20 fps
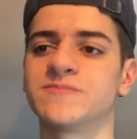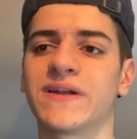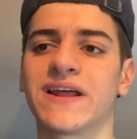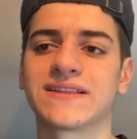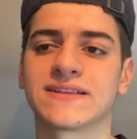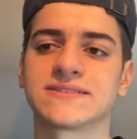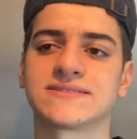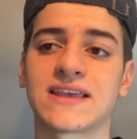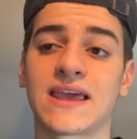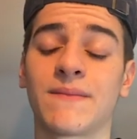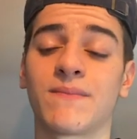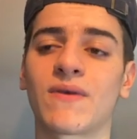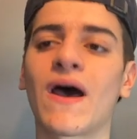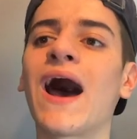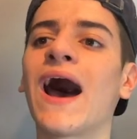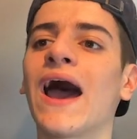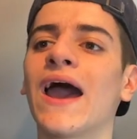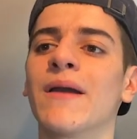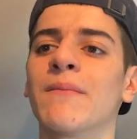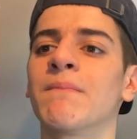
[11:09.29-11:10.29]
But at the same
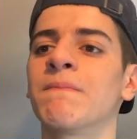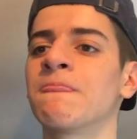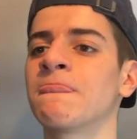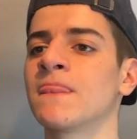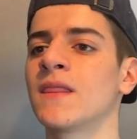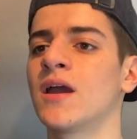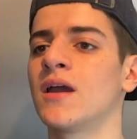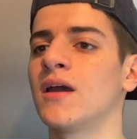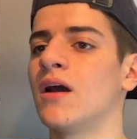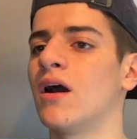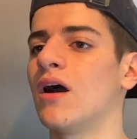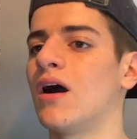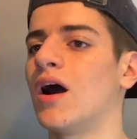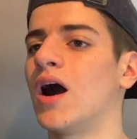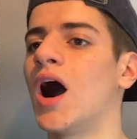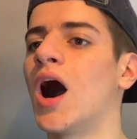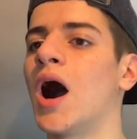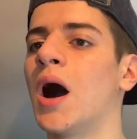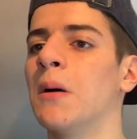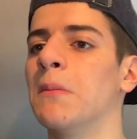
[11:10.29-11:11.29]
time,
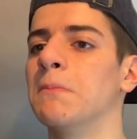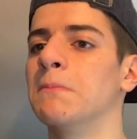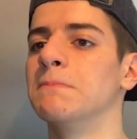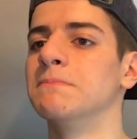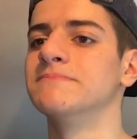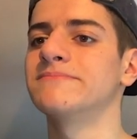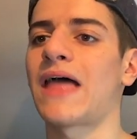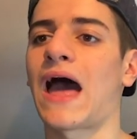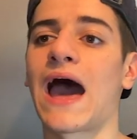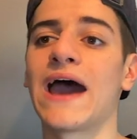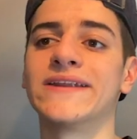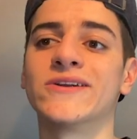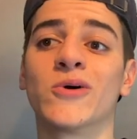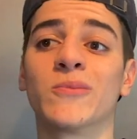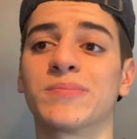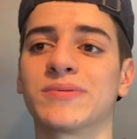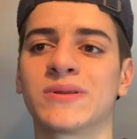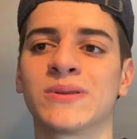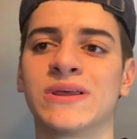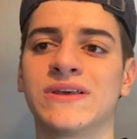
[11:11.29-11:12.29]
I
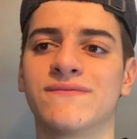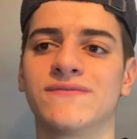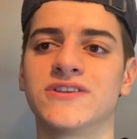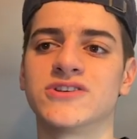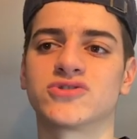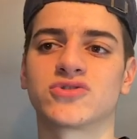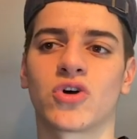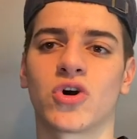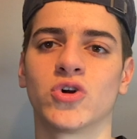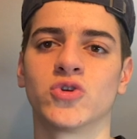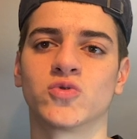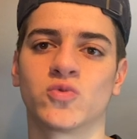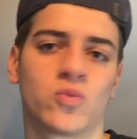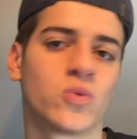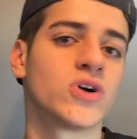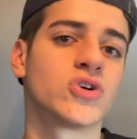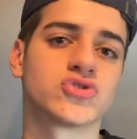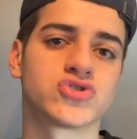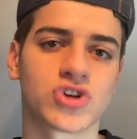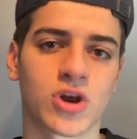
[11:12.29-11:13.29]
don't believe these cards
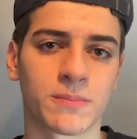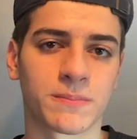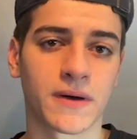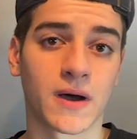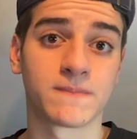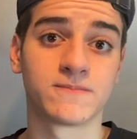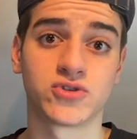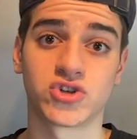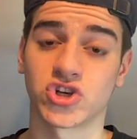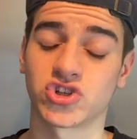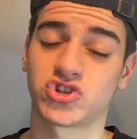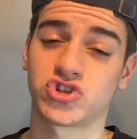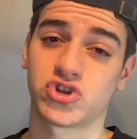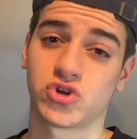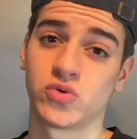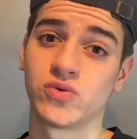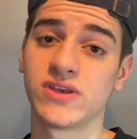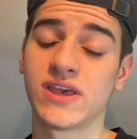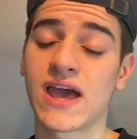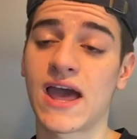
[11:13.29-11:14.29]
will jump up just
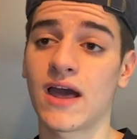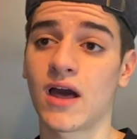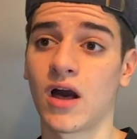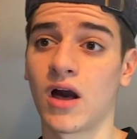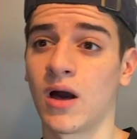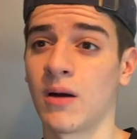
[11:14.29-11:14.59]
yet.